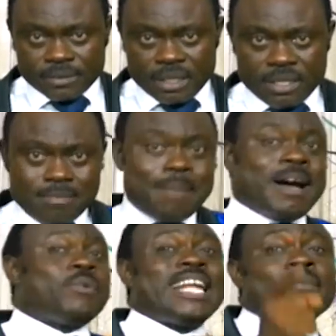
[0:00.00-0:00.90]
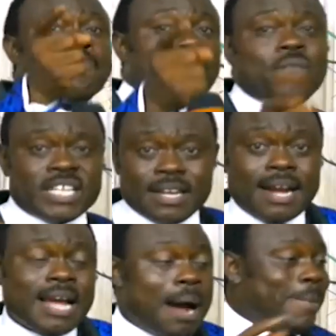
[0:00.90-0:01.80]
Remember when I prophesied
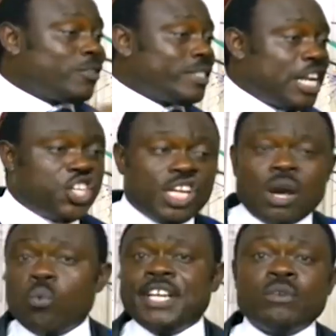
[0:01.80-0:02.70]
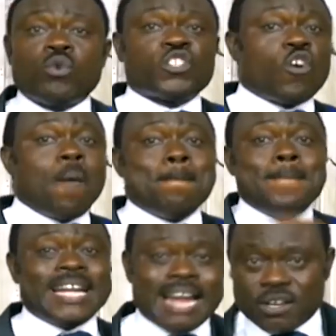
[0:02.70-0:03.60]
about Nigeria winning what's called
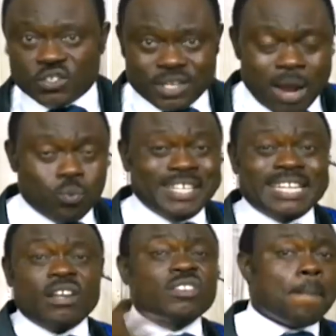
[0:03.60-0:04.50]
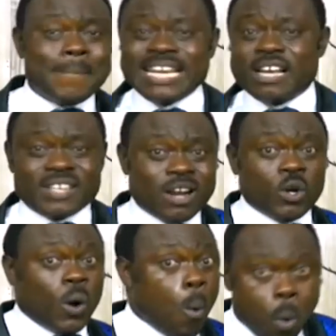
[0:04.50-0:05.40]
medals and winning a lot of medals and
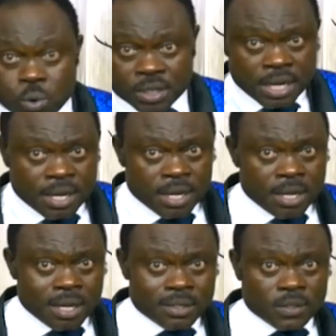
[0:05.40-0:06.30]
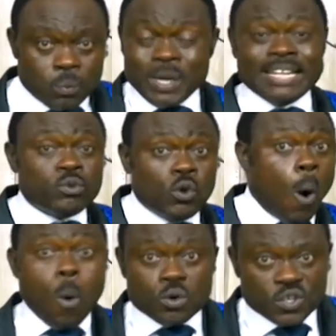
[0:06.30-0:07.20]
gold, it's winning
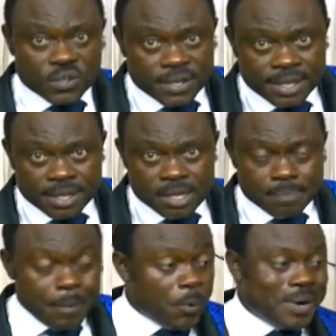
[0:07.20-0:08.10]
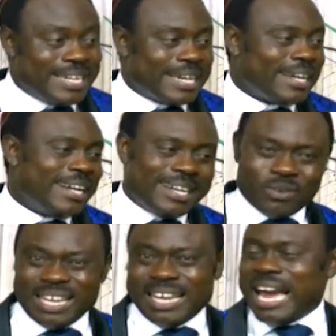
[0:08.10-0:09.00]
golds. People were like,
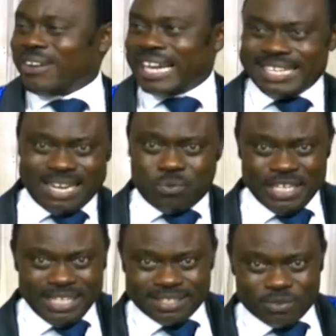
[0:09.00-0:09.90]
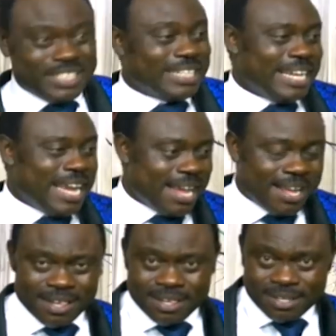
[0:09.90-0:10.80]
uh, how can they win it? Which day?
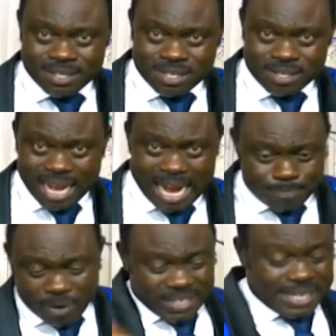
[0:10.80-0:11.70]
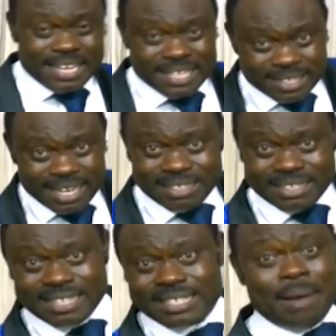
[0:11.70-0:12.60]
I prophesied it and it
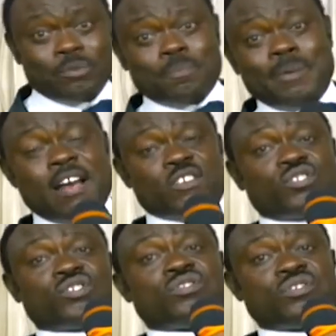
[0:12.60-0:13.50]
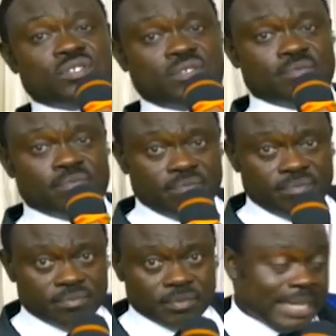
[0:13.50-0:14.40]
has come to pass.
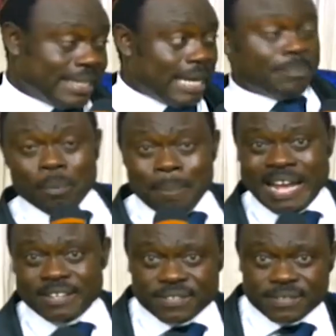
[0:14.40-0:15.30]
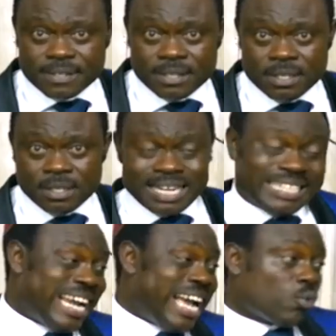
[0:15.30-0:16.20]
It come to pass.
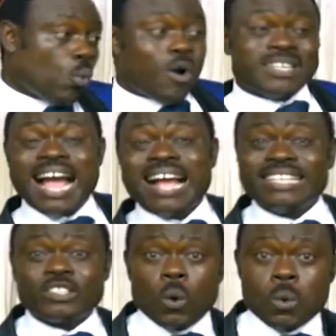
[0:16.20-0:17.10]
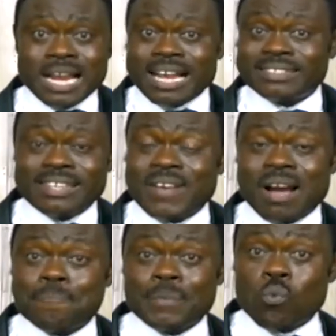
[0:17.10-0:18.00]
Nigeria has won the highest gold that has ever
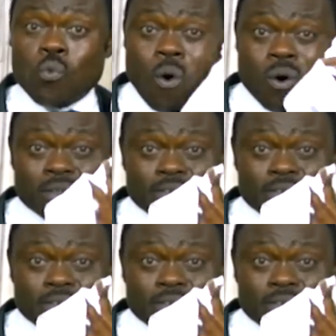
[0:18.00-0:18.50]
been won.